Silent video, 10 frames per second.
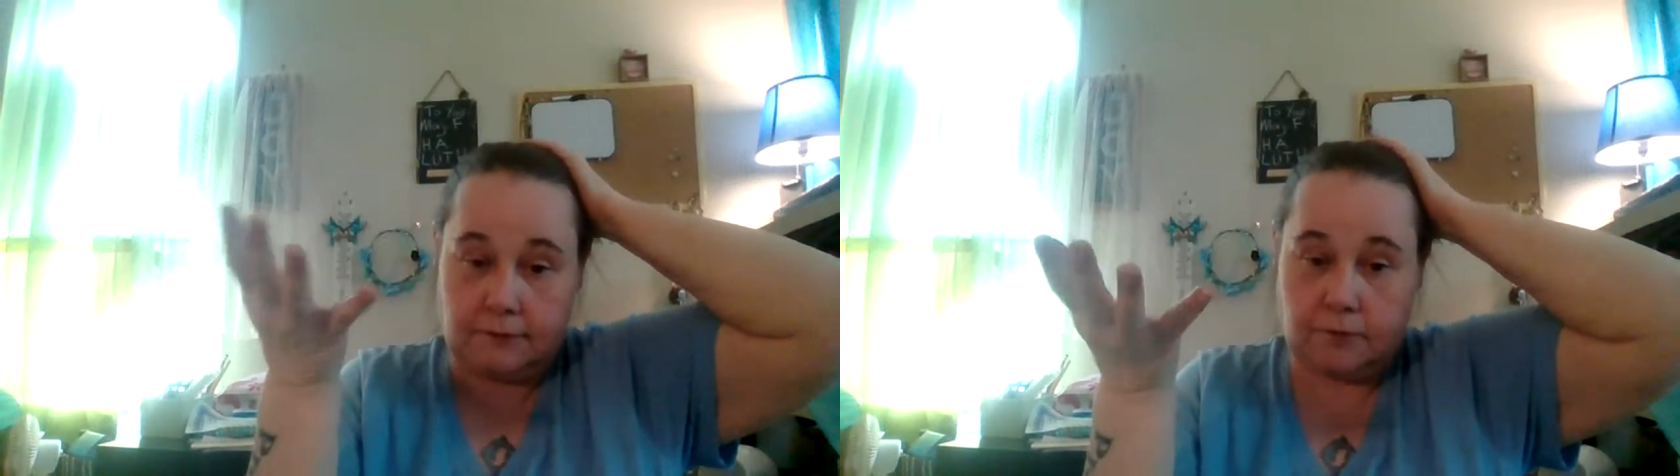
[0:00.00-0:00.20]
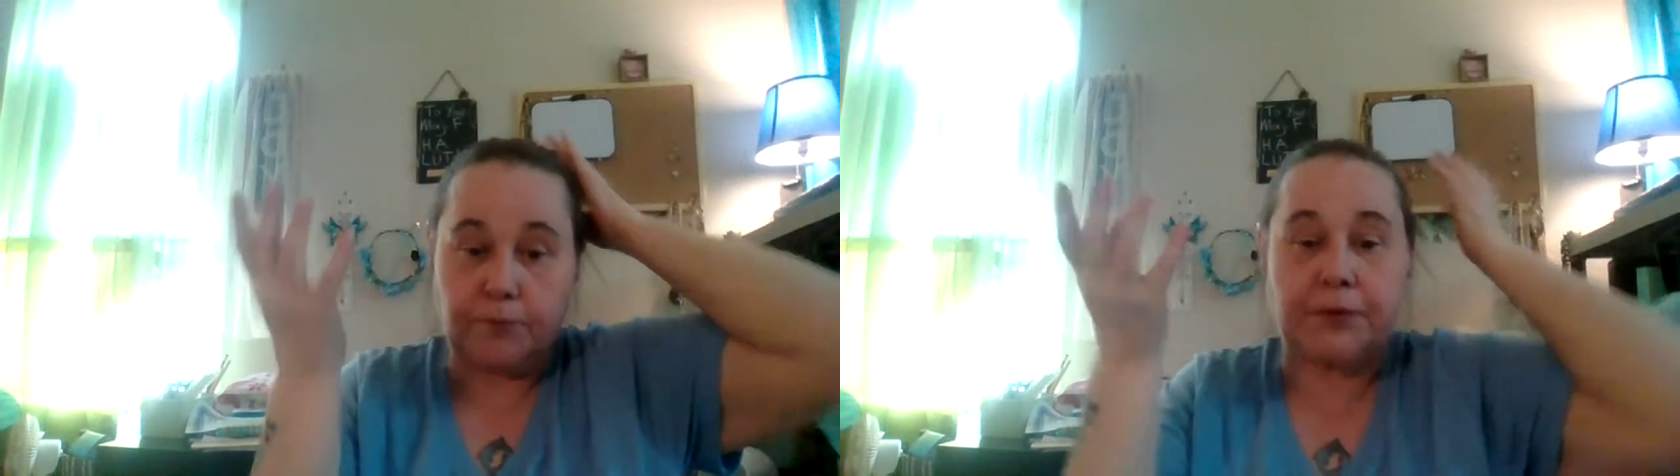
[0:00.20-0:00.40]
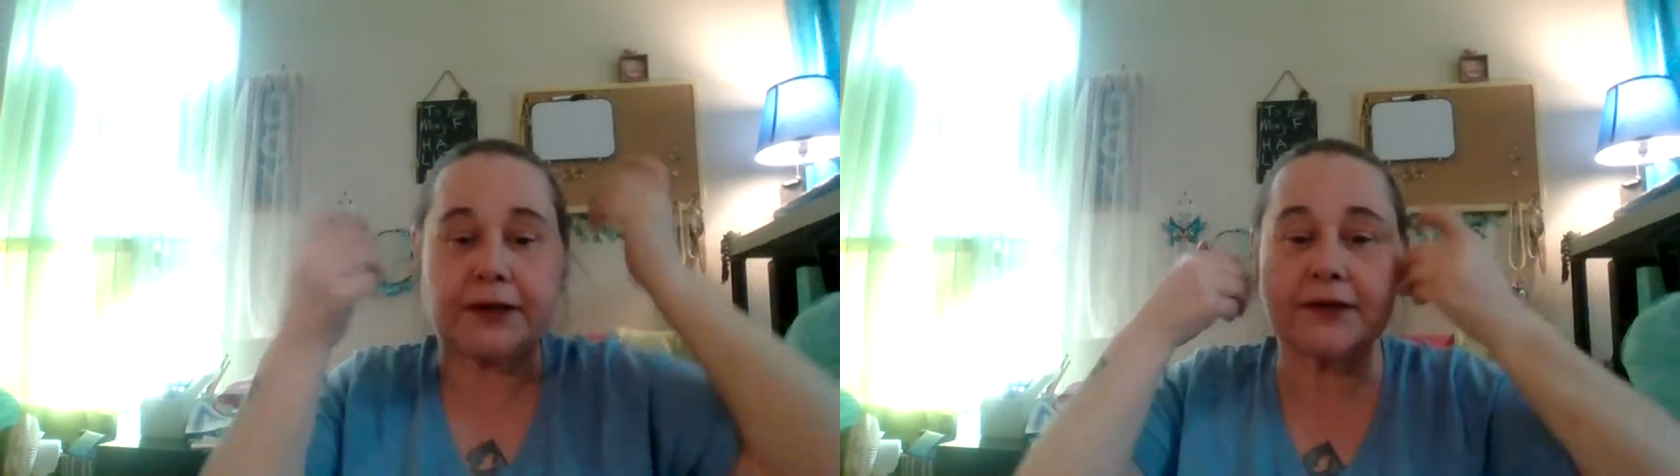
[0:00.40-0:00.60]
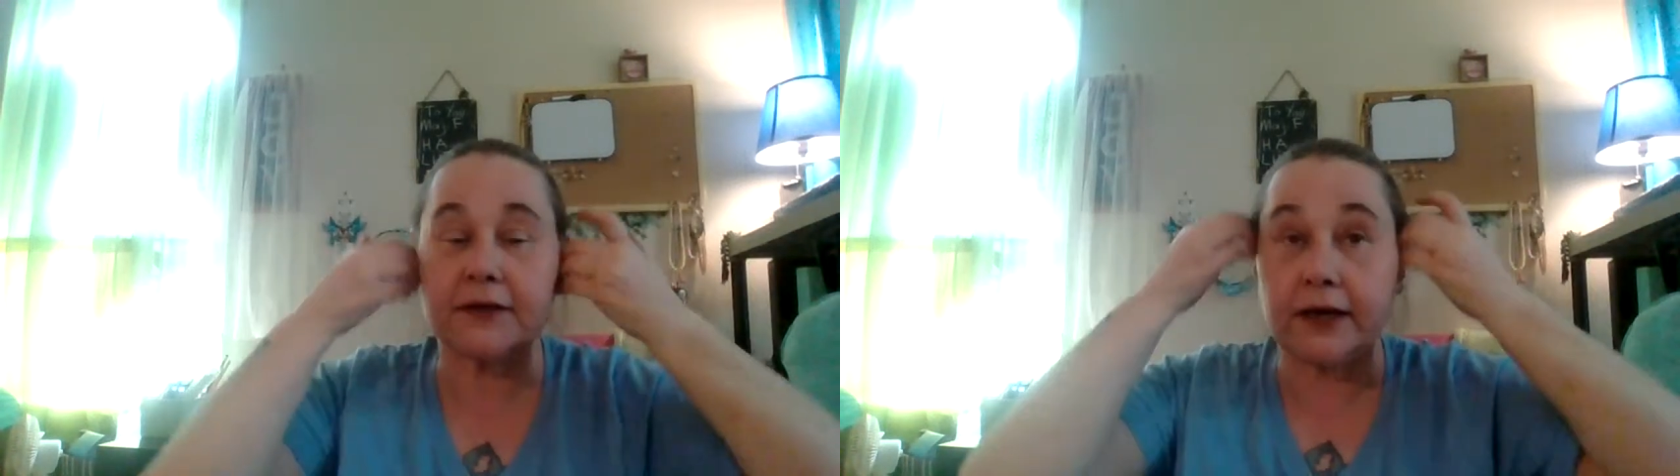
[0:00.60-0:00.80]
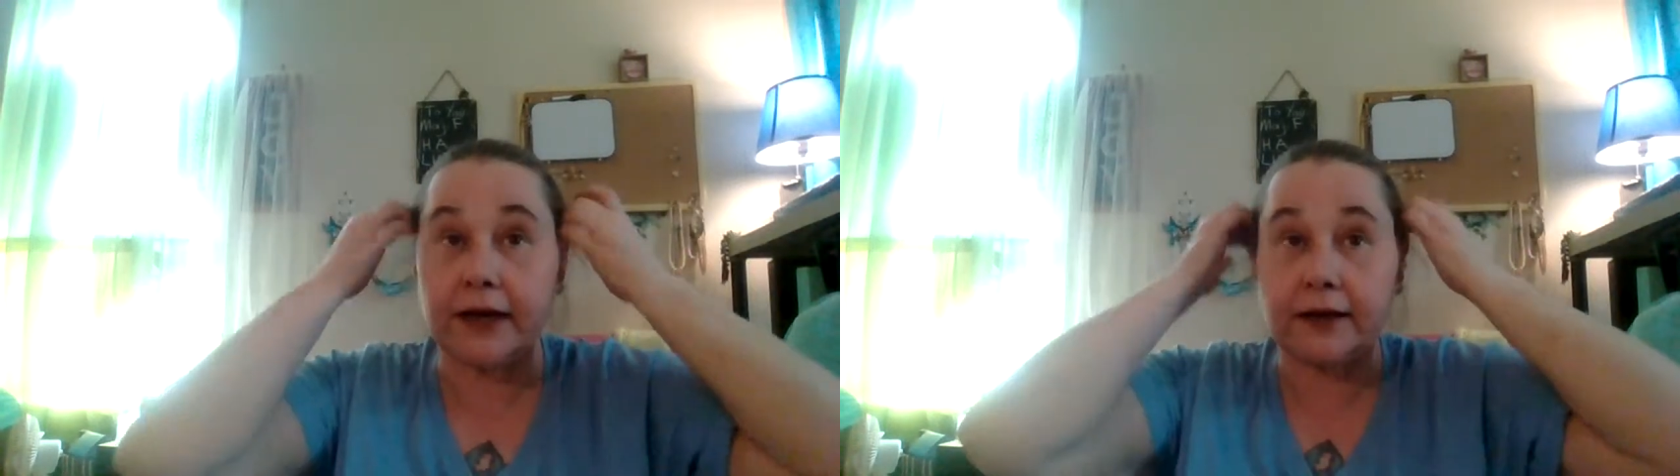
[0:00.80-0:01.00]
But
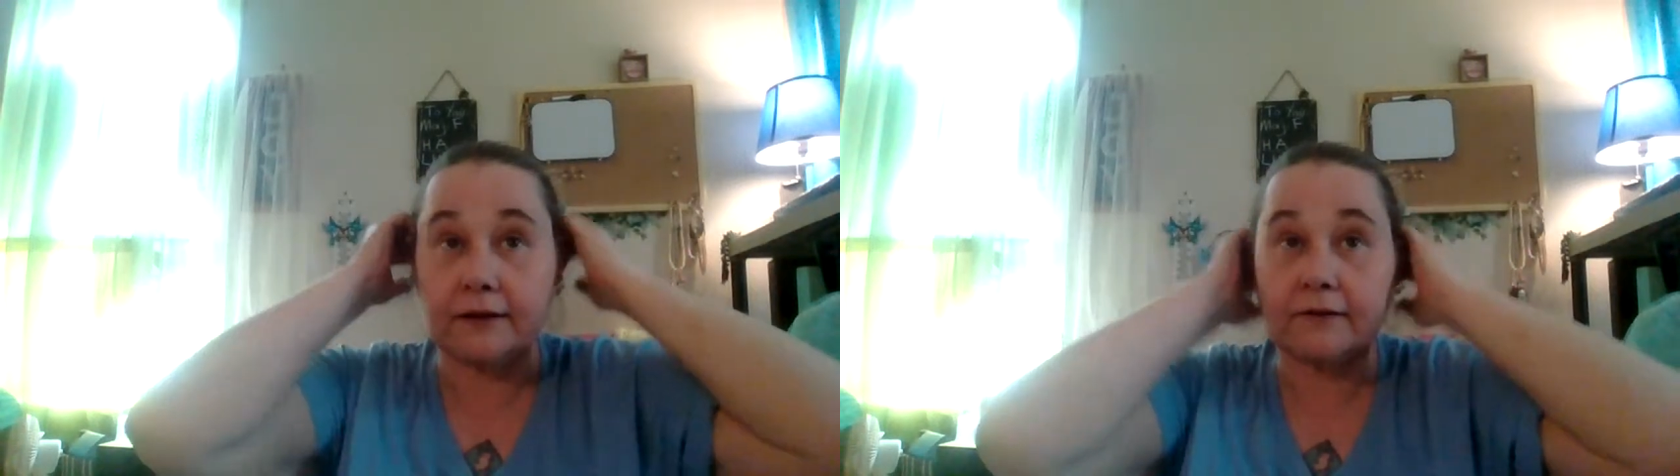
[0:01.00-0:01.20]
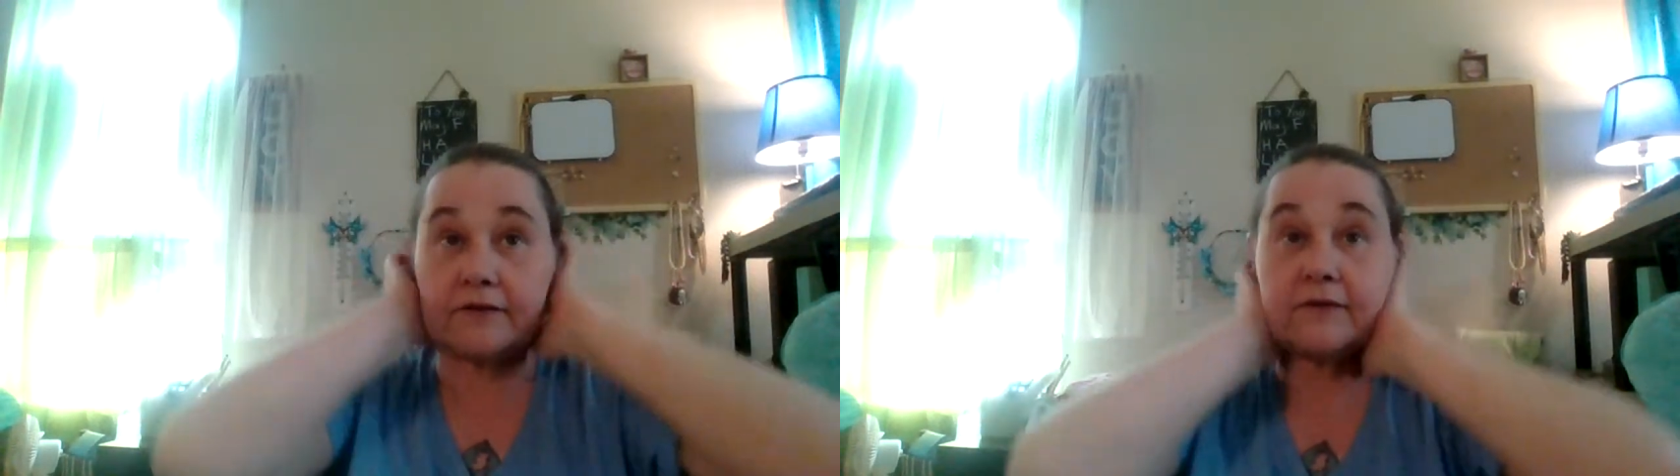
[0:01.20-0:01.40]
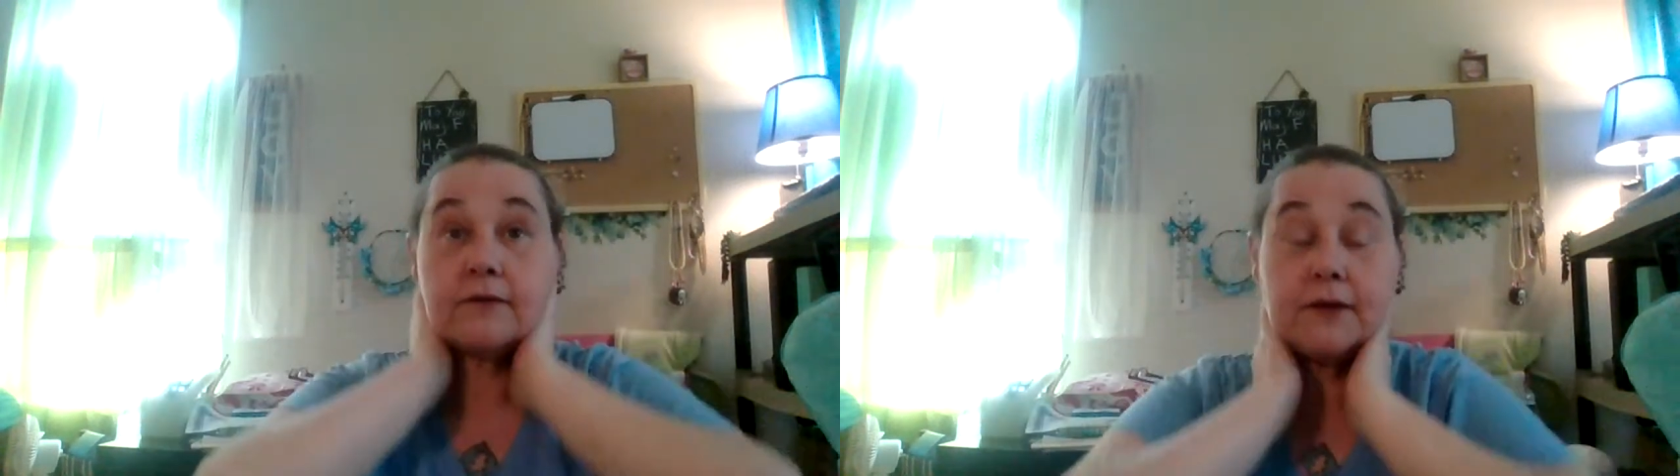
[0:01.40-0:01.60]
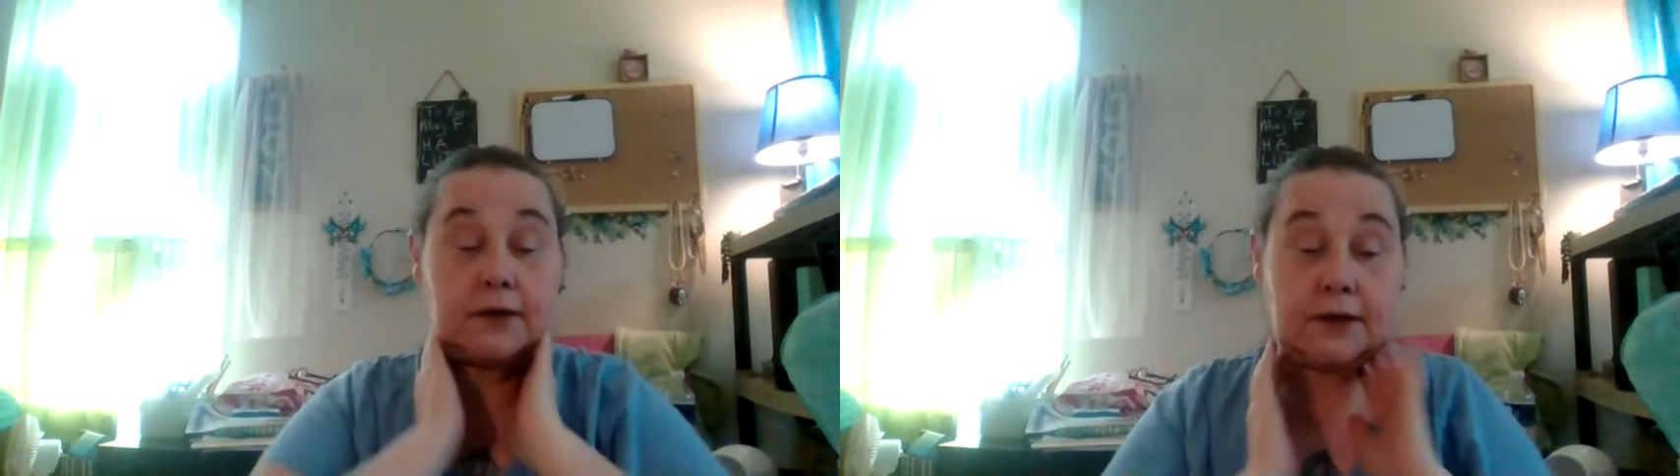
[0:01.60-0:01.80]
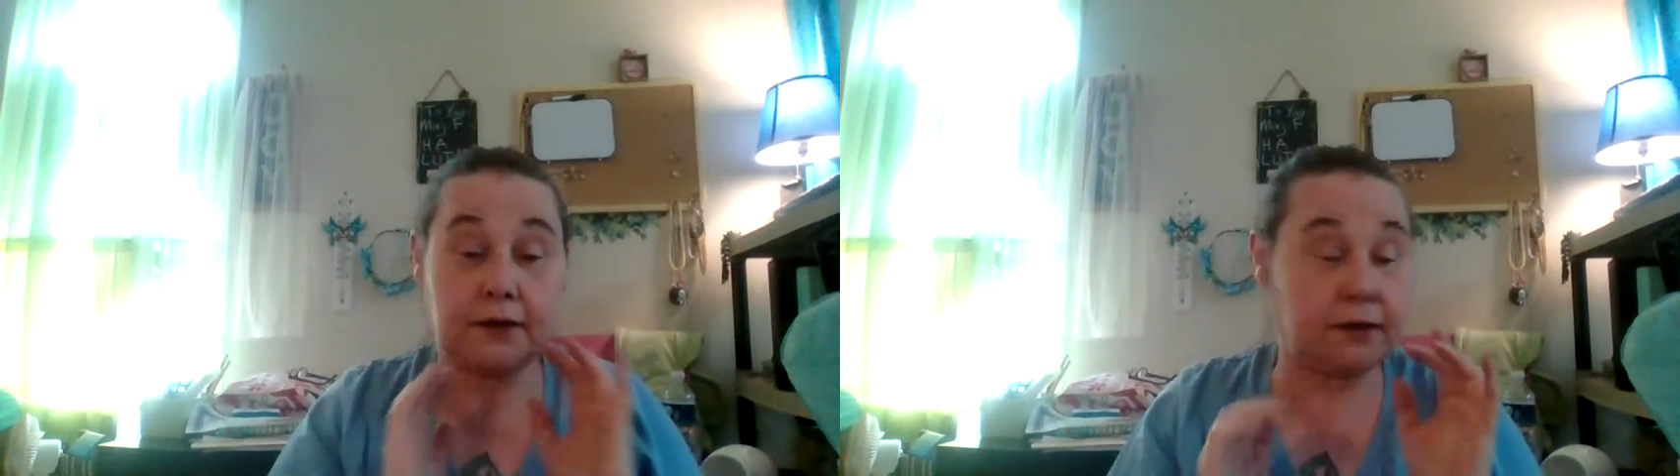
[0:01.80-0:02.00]
yeah,
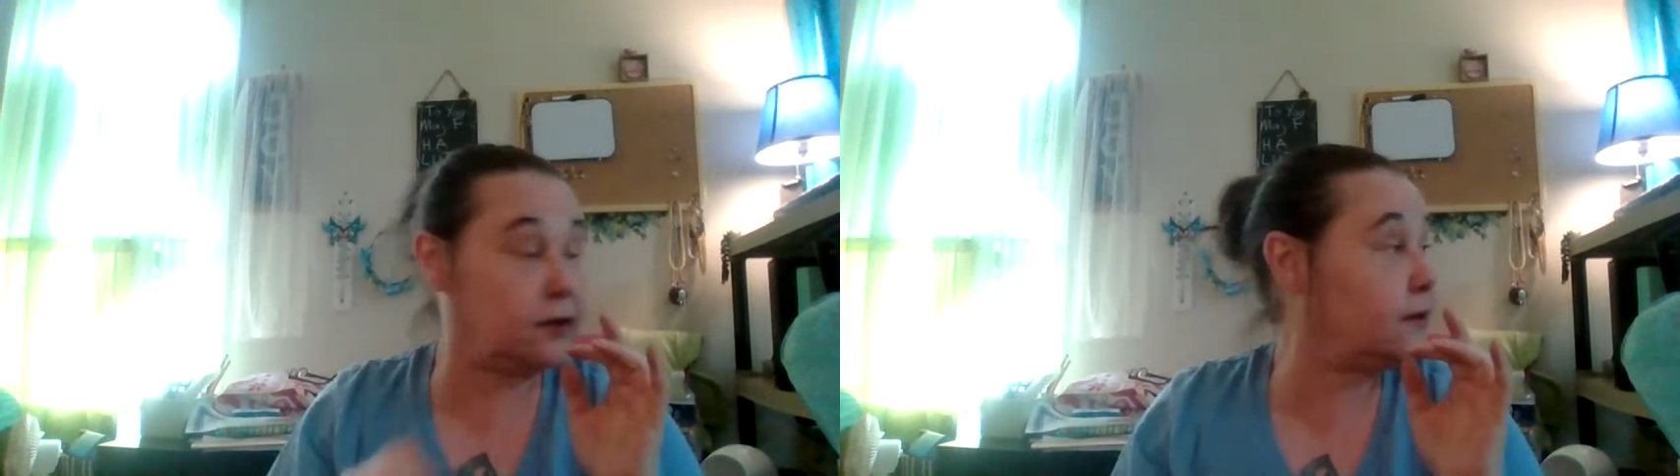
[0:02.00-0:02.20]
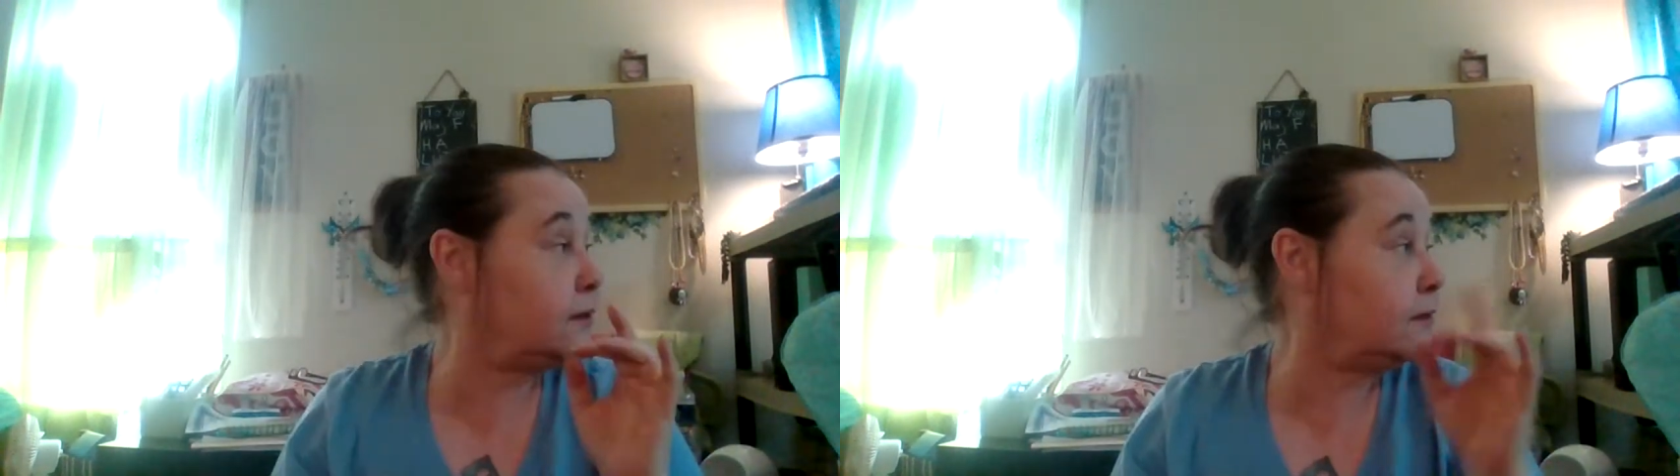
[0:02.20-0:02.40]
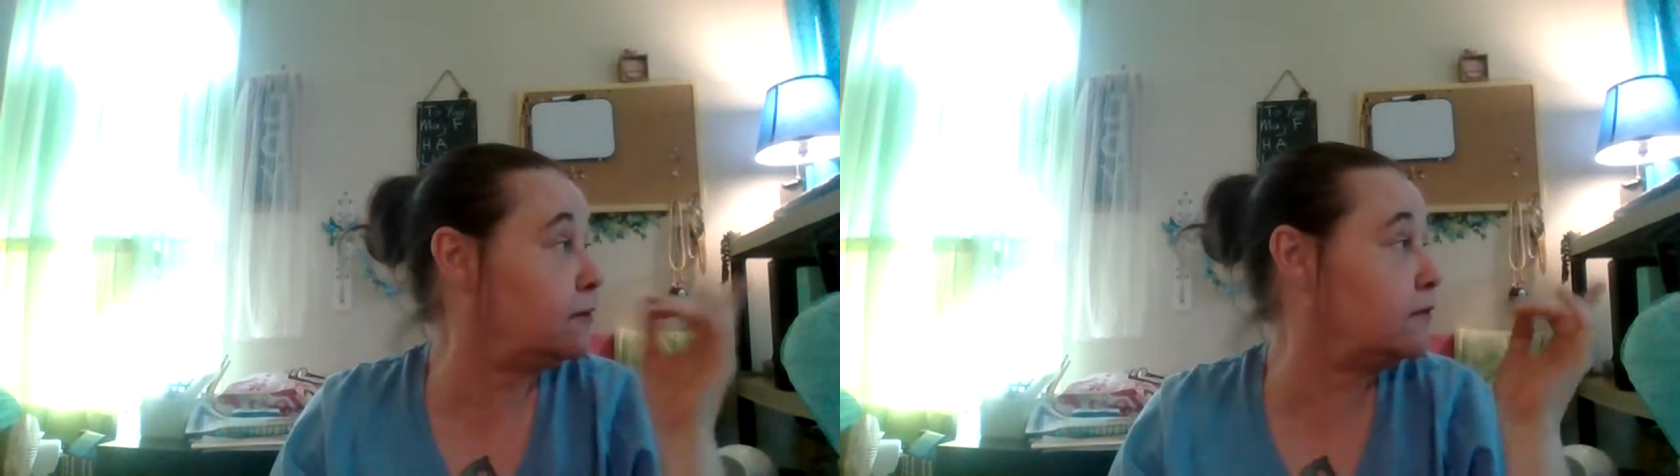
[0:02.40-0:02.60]
he